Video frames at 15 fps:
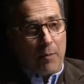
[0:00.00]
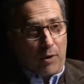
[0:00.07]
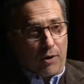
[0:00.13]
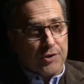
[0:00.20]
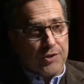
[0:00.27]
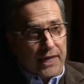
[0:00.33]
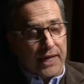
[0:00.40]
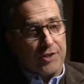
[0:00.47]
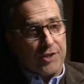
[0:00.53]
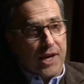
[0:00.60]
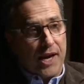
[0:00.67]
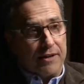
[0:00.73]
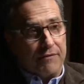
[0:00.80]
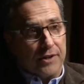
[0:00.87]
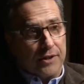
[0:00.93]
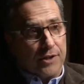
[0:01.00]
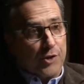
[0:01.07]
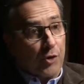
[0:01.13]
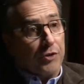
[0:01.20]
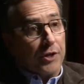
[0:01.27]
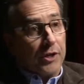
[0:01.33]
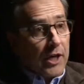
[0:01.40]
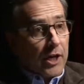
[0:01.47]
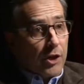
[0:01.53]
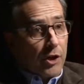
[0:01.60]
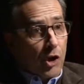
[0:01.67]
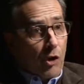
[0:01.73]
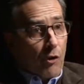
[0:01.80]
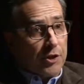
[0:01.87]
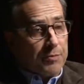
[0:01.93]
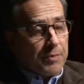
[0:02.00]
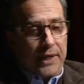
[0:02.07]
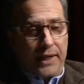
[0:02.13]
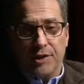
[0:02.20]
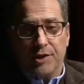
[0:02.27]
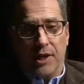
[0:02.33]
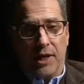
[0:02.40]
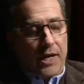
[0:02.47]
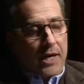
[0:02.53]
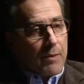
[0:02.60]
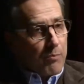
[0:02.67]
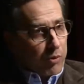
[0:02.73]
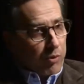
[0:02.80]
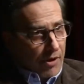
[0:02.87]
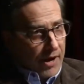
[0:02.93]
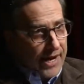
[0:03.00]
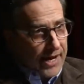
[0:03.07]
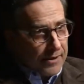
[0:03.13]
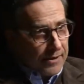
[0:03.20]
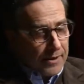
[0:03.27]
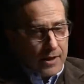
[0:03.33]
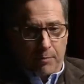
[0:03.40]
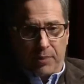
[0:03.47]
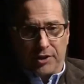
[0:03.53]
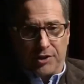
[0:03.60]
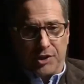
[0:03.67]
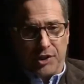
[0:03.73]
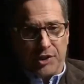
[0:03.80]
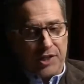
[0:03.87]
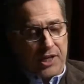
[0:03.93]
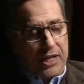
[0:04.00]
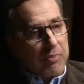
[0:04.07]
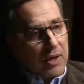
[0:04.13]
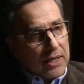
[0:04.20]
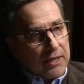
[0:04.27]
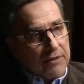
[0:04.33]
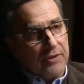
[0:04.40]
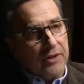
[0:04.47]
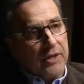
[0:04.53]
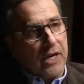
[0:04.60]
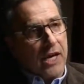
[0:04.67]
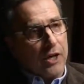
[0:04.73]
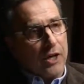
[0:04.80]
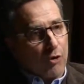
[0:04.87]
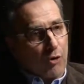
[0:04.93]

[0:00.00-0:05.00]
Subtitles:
So the encouragement is pray, but just keep living a Christ-like lifestyle.